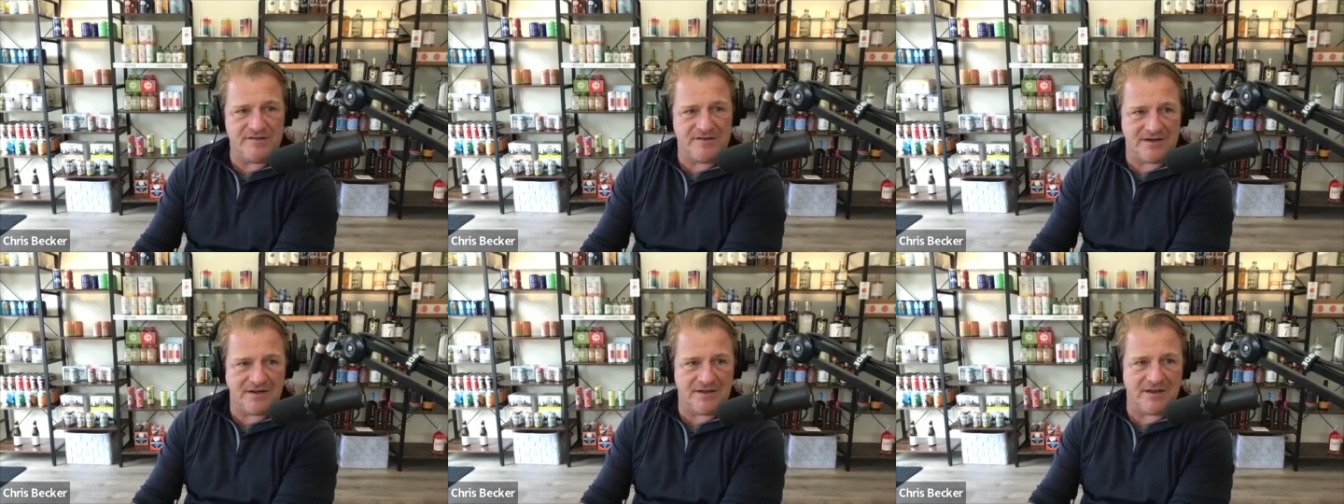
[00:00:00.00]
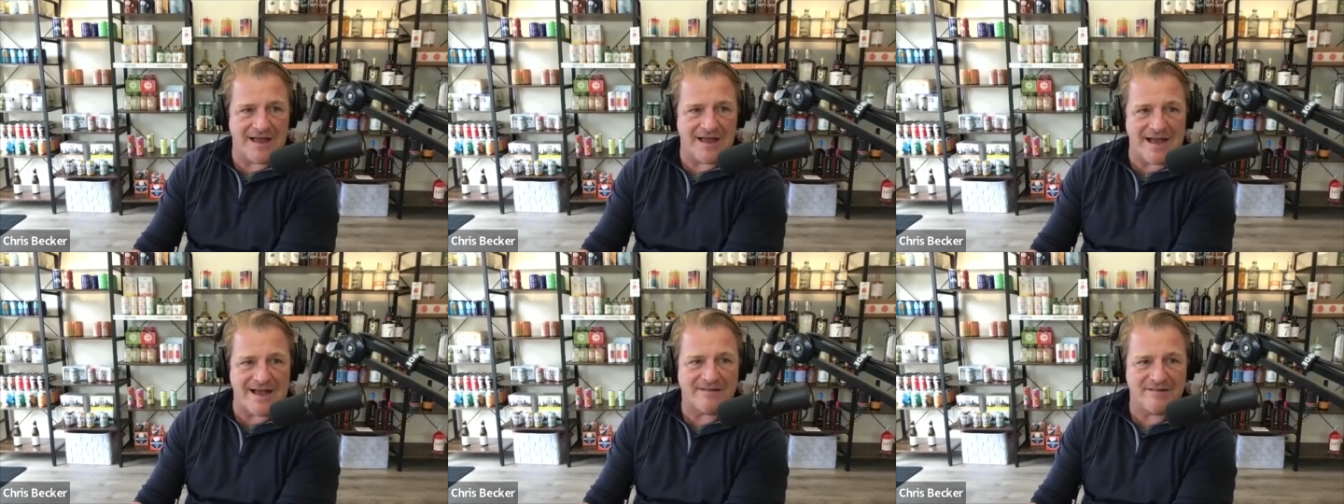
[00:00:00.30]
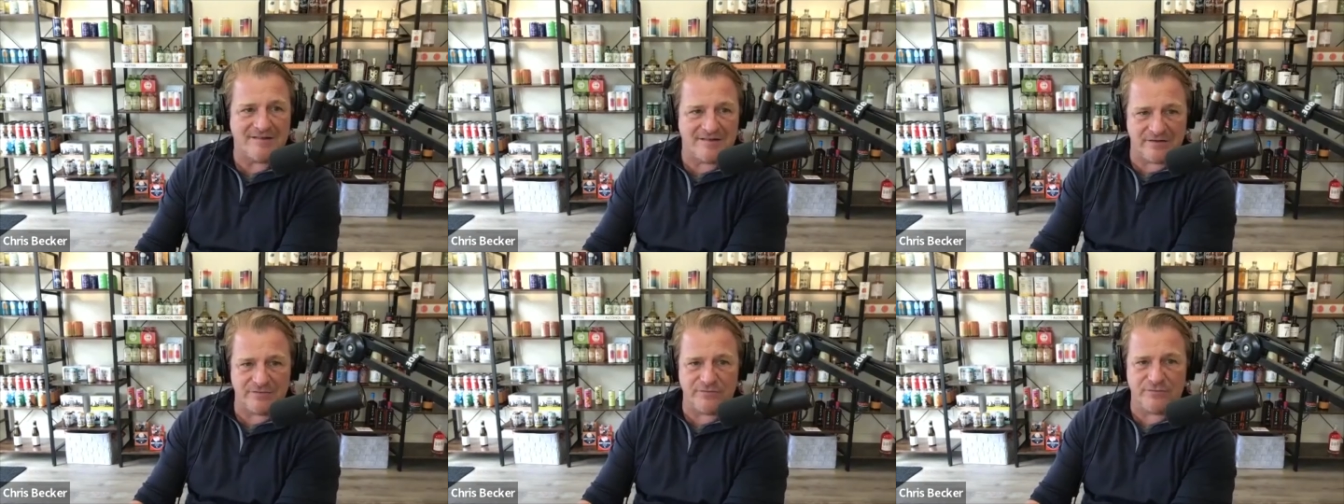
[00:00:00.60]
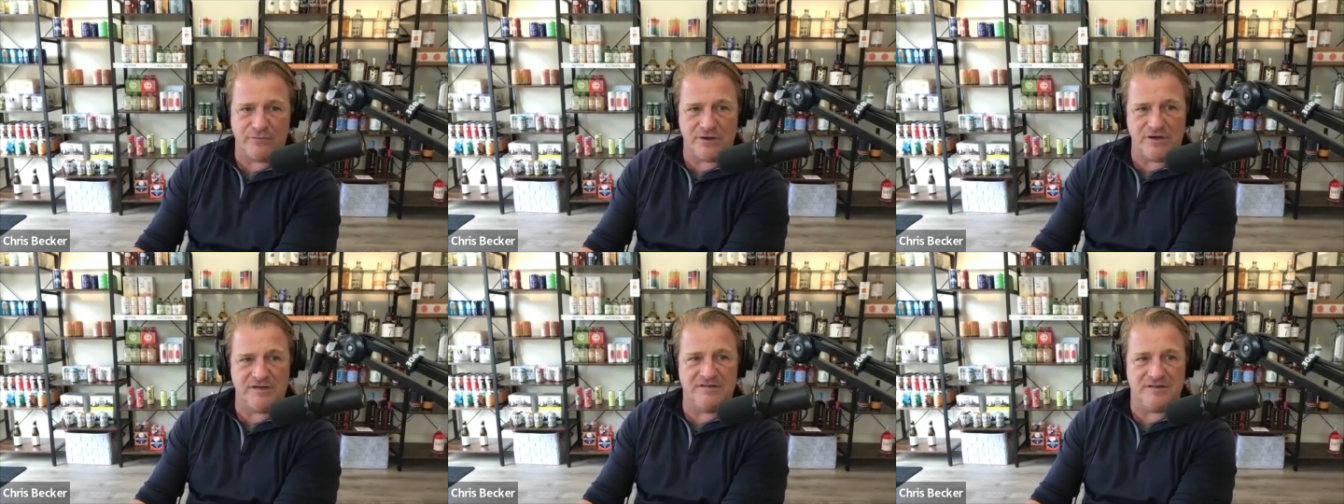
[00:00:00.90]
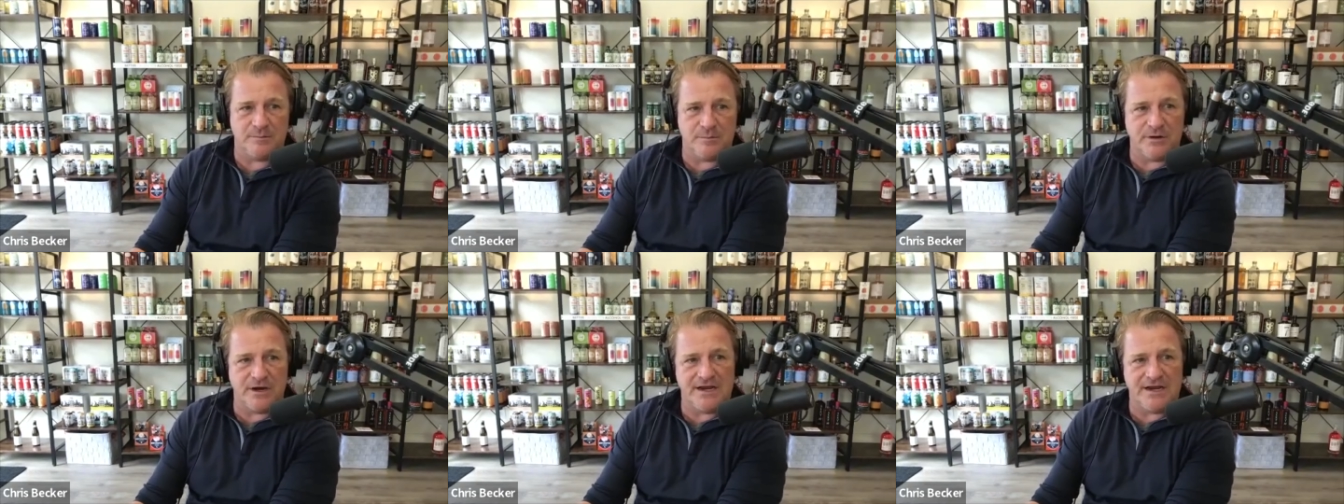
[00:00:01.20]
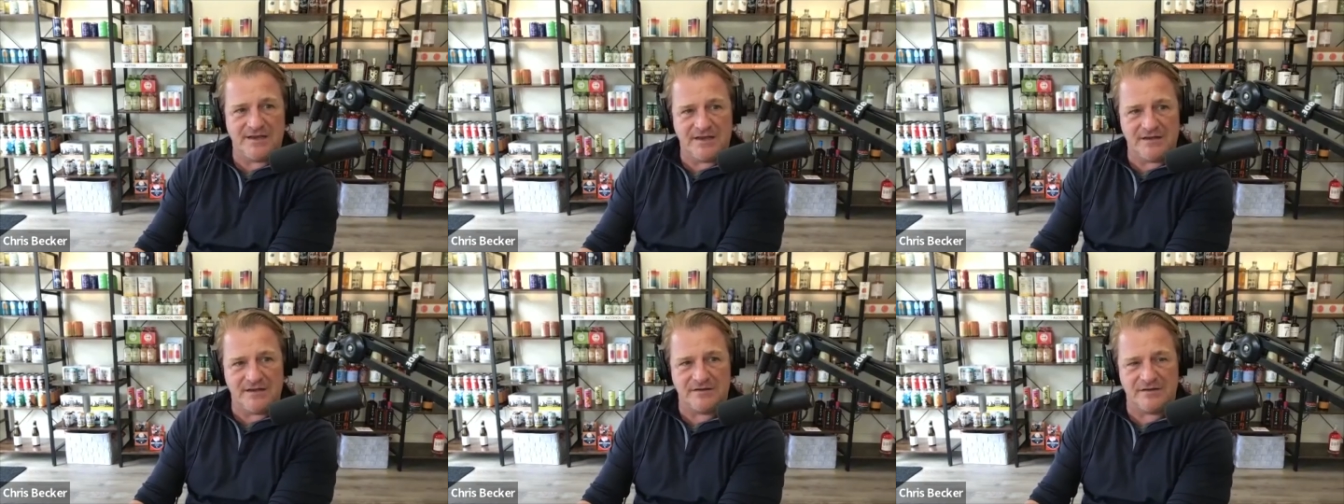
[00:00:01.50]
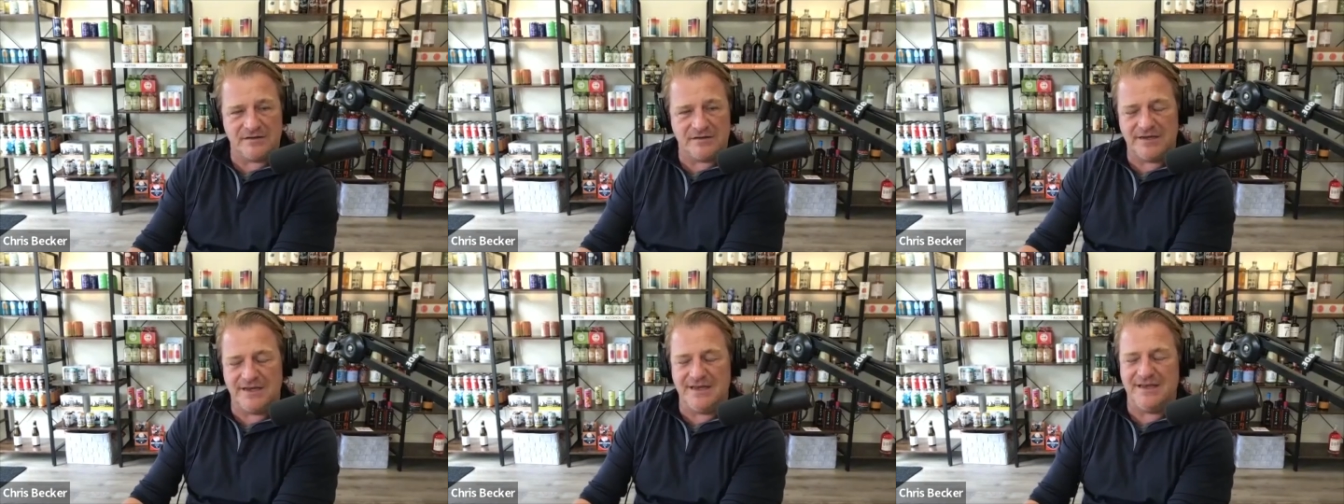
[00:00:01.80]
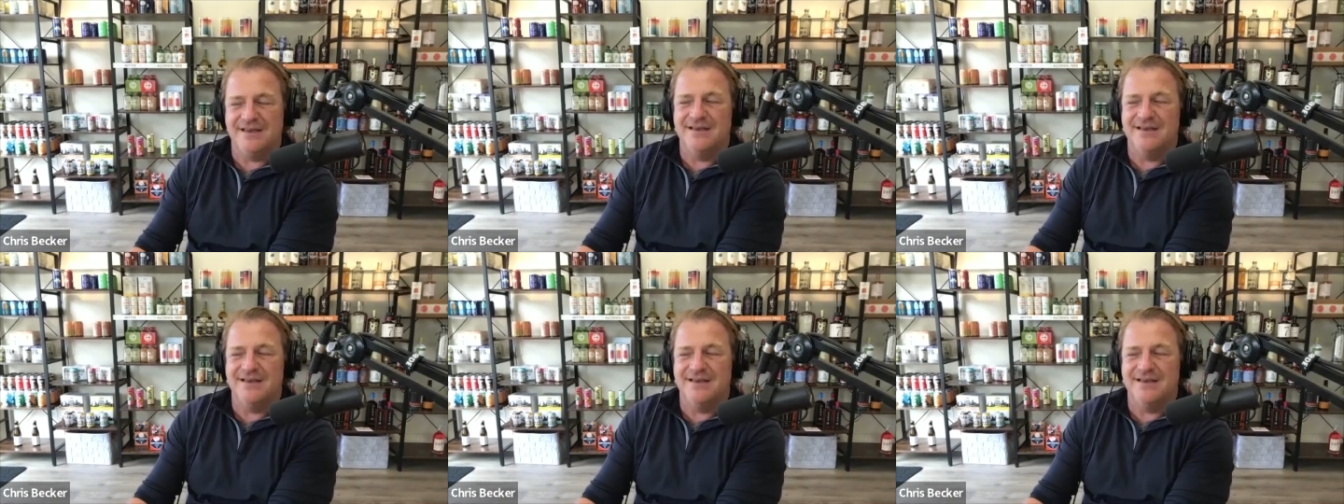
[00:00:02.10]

and glass that freeze and break easily,